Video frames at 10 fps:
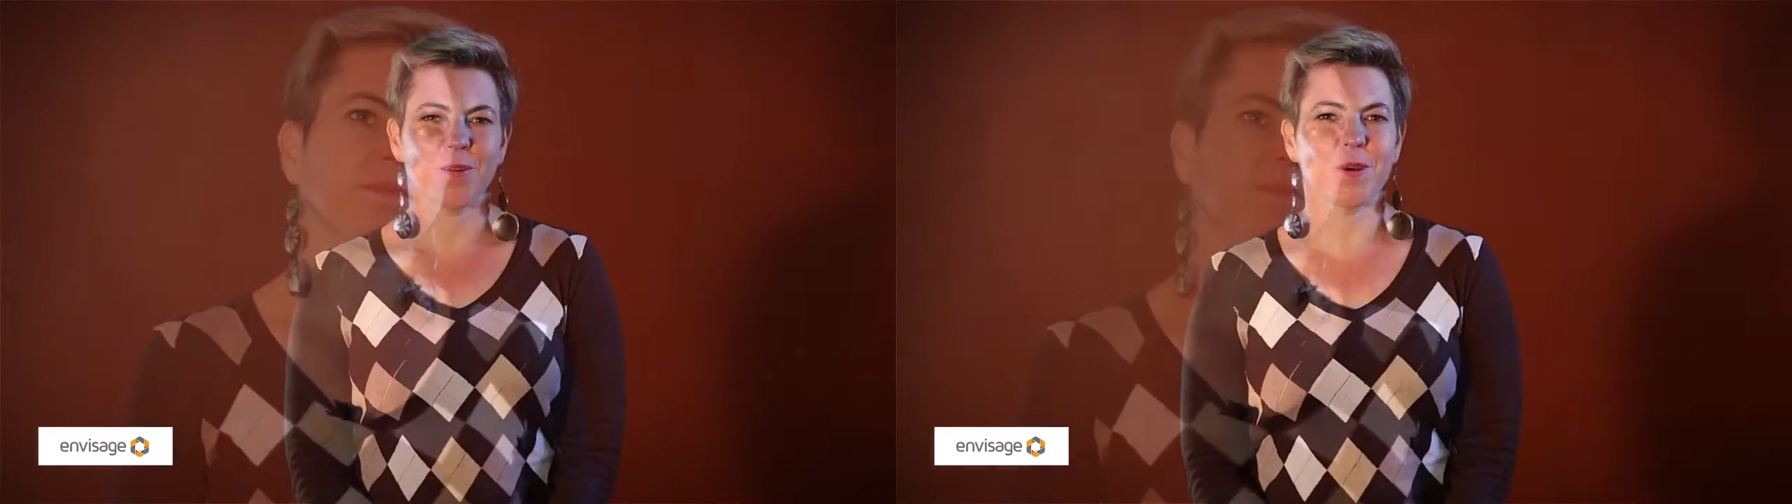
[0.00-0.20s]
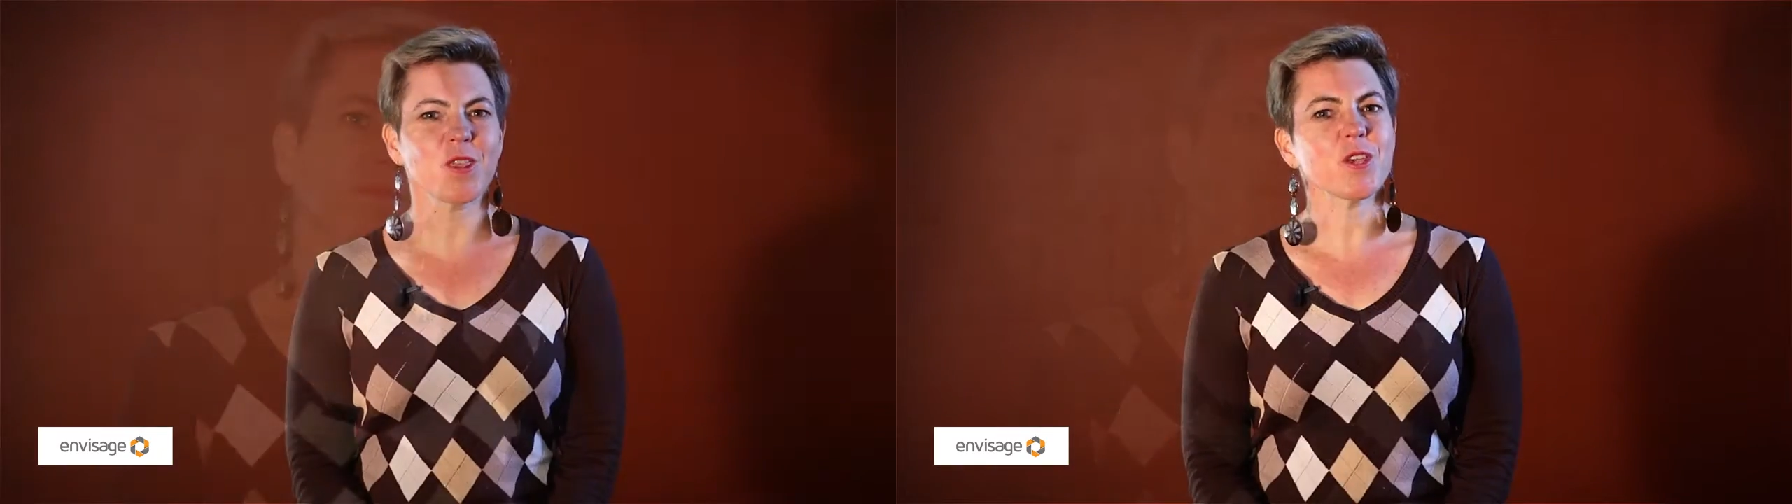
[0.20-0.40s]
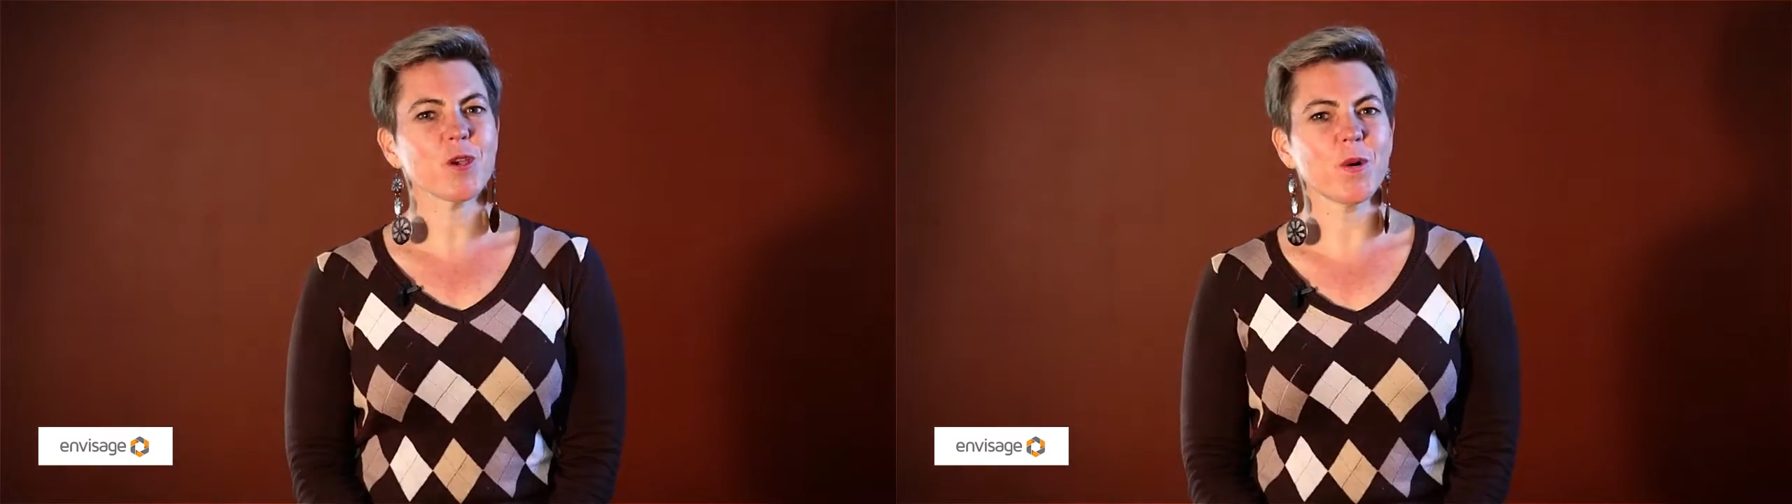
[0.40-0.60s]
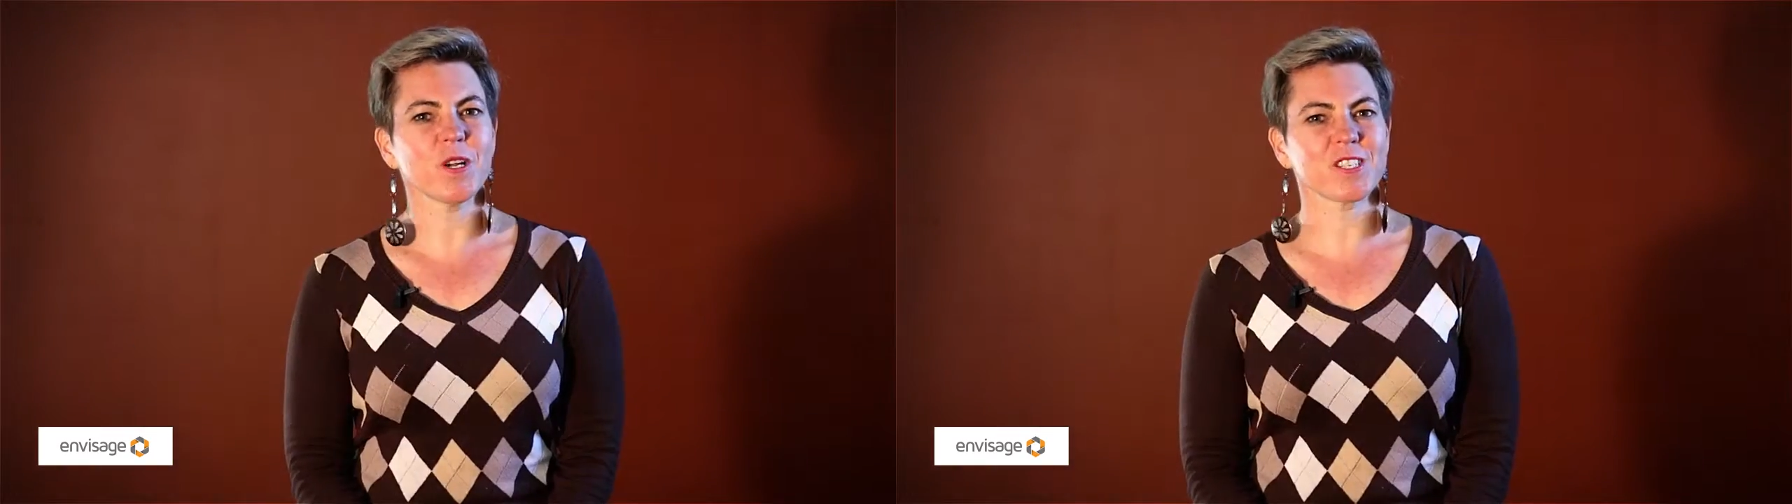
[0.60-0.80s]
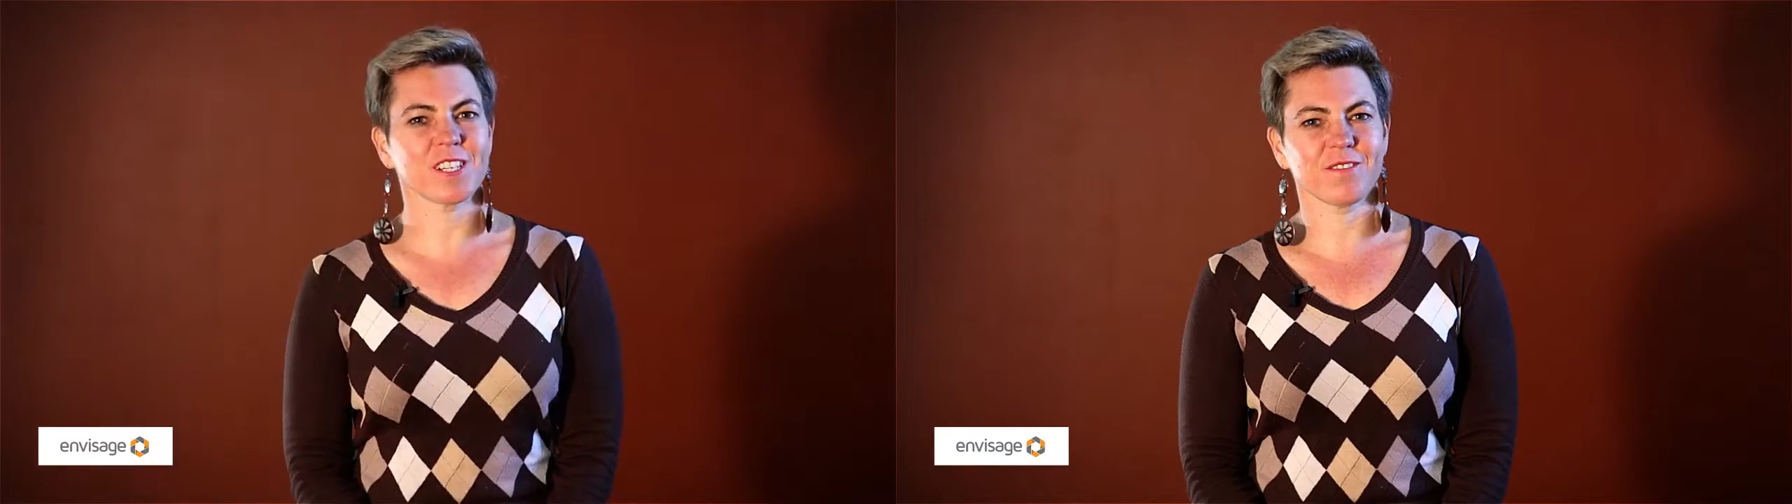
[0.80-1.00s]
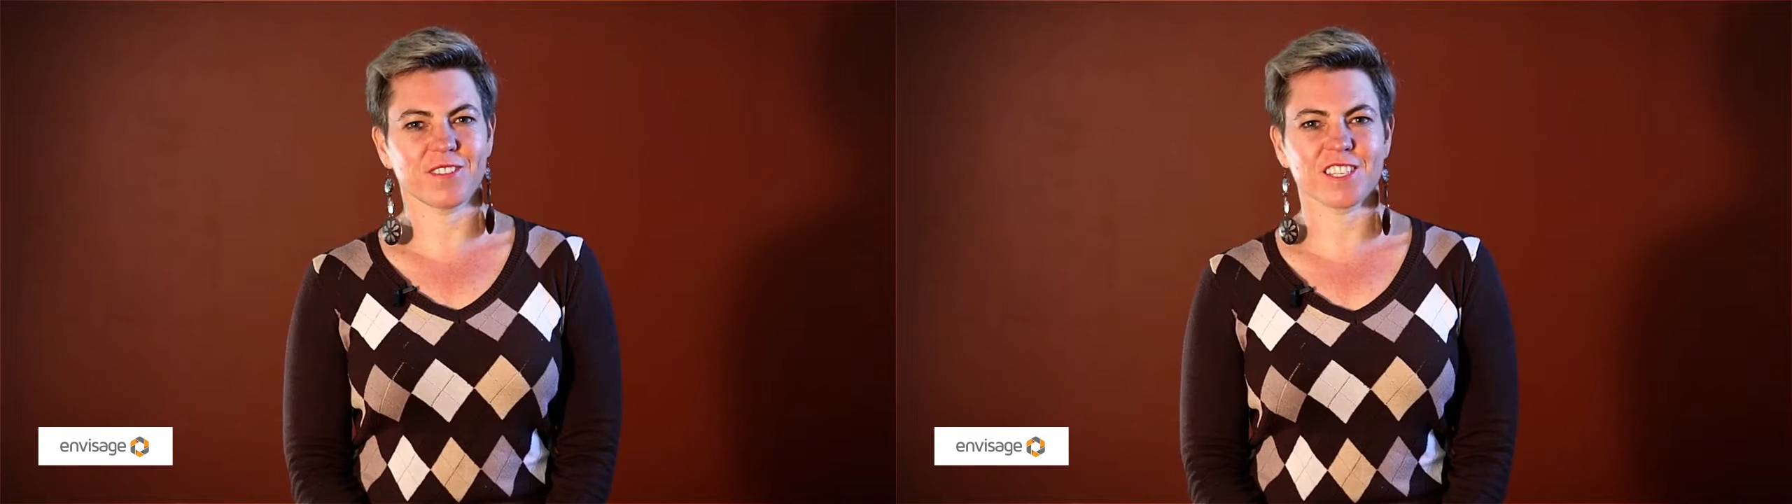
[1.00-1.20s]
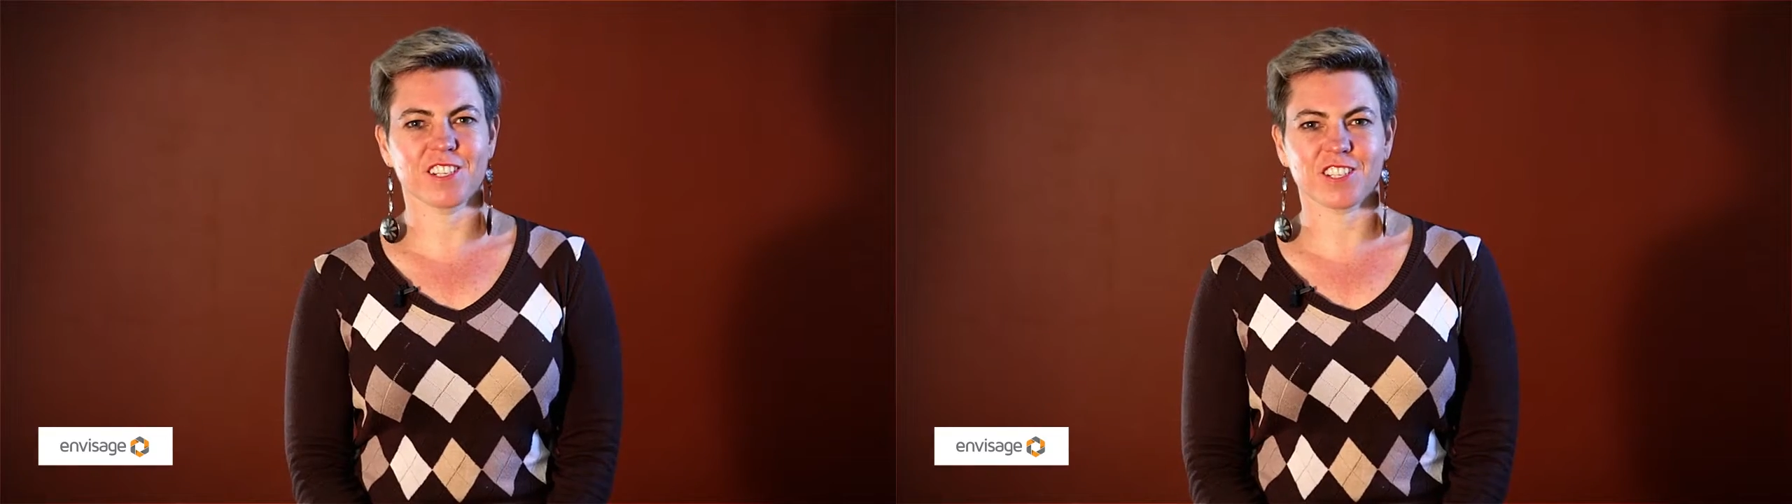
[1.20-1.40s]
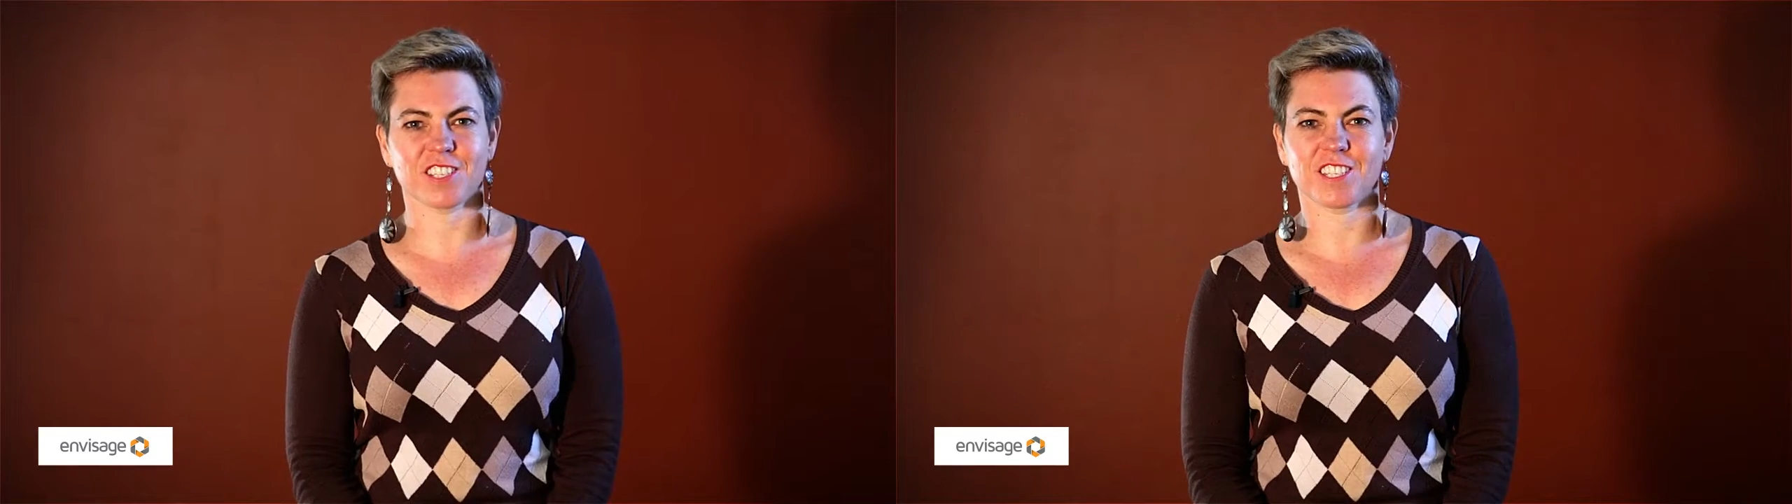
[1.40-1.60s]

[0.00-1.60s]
Whether you want to envisage the